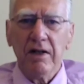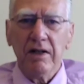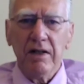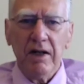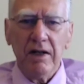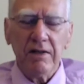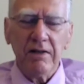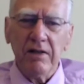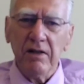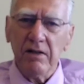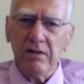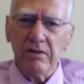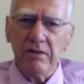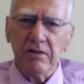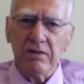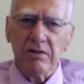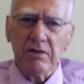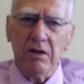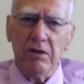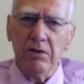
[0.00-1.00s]
That tells
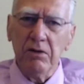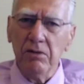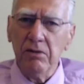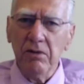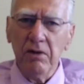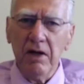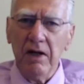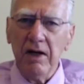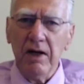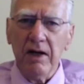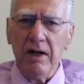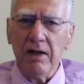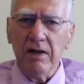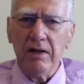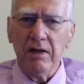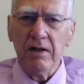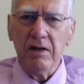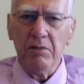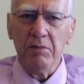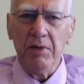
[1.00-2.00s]
us a whole lot
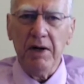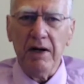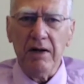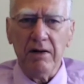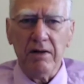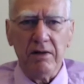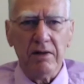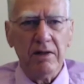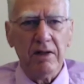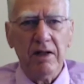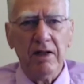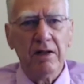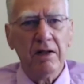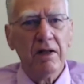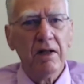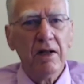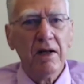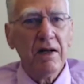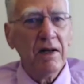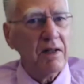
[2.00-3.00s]
about it. And
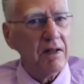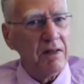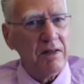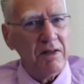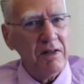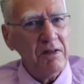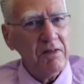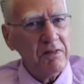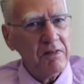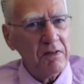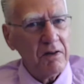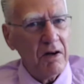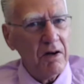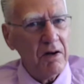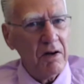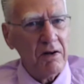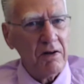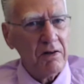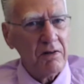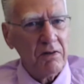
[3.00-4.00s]
these are
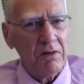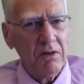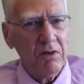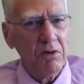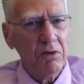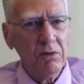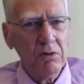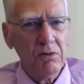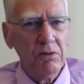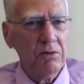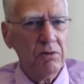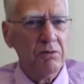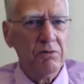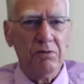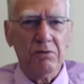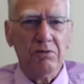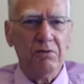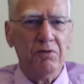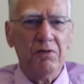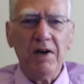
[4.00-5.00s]
hard, cold
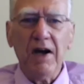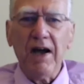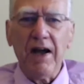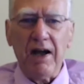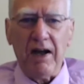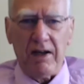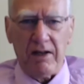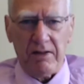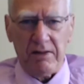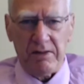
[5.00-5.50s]
facts.